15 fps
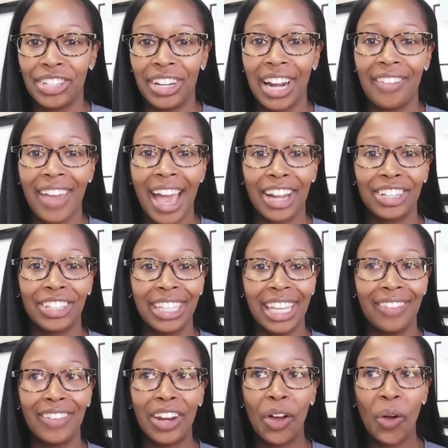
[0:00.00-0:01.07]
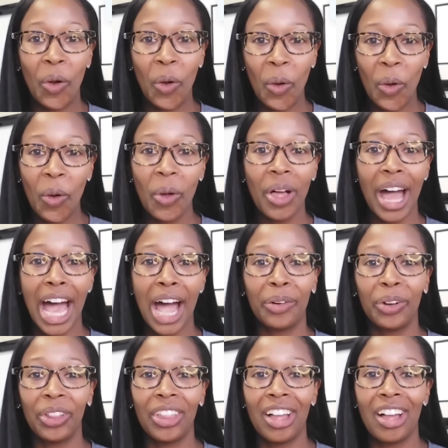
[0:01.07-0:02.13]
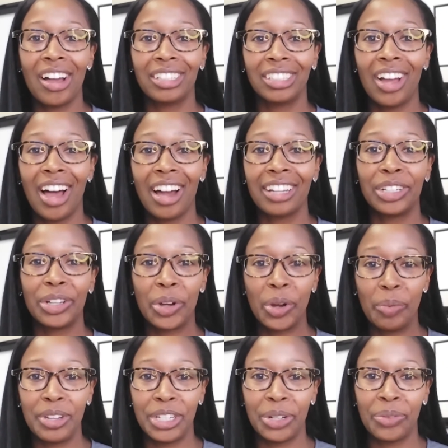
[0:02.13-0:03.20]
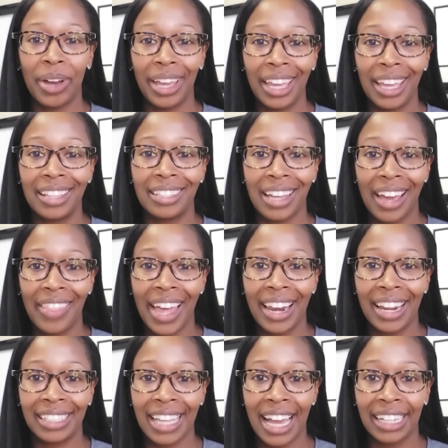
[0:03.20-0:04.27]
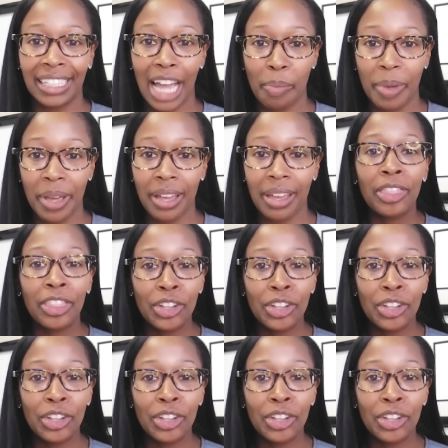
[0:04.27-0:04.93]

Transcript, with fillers: and I've actually given a whole hour long talk to OBGYNs on that exact topic.